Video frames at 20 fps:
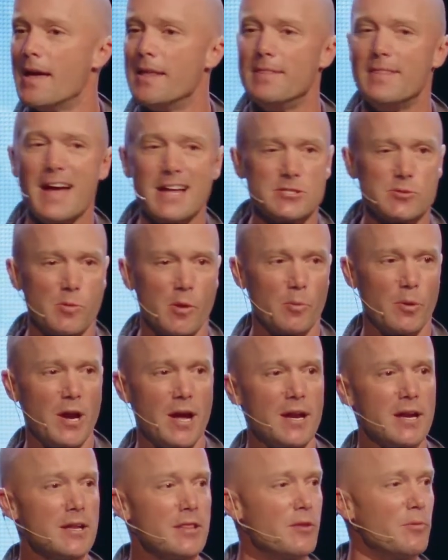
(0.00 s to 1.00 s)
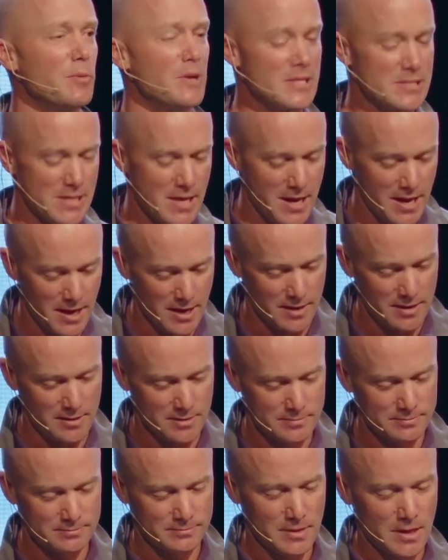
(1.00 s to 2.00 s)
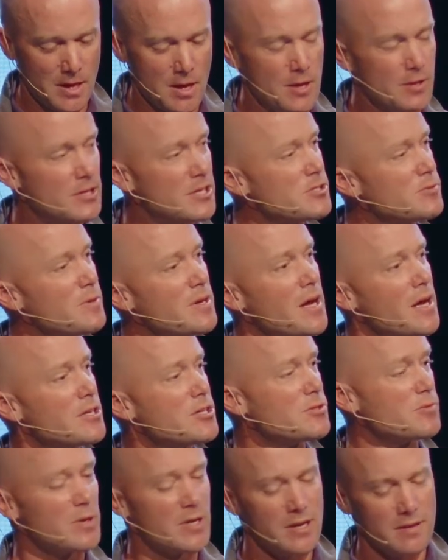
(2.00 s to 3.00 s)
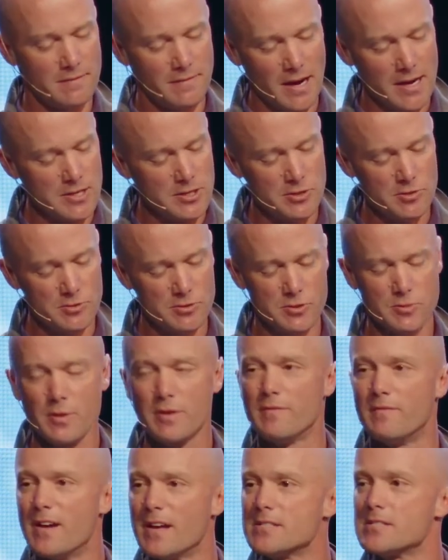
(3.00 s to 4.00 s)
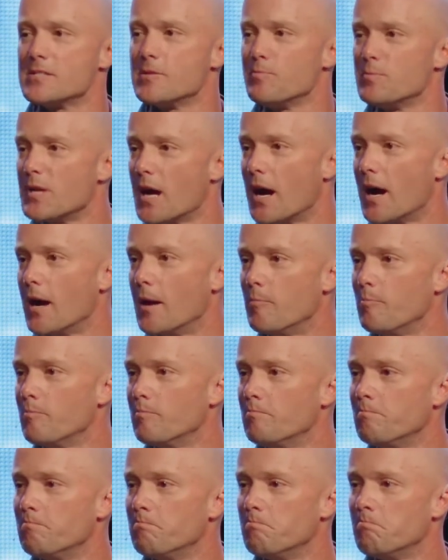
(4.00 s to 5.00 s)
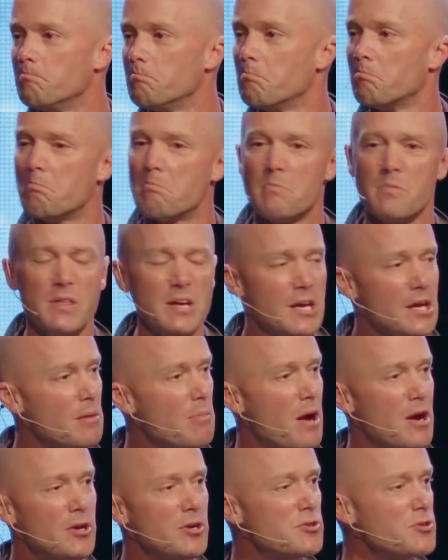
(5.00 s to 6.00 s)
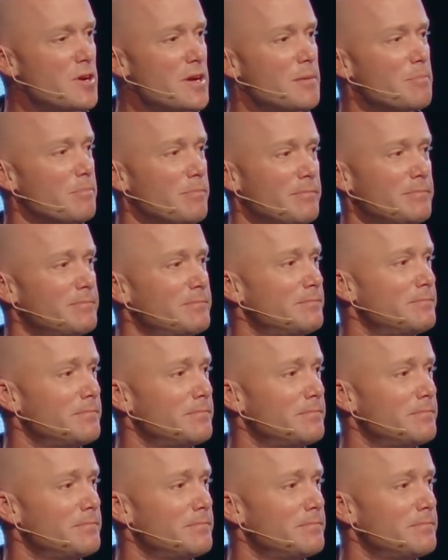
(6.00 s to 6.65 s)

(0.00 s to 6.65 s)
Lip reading: And that's where we're headed in the weeks ahead. This week, I just want to invite you to invest some time thinking about your dream.